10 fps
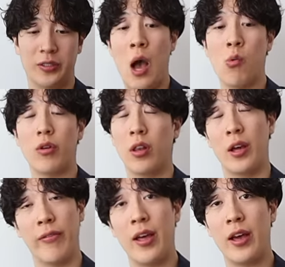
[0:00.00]
I would
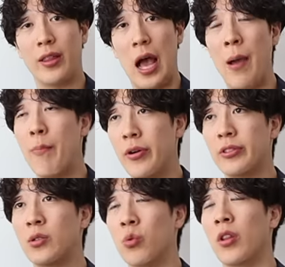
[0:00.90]
love that. I personally would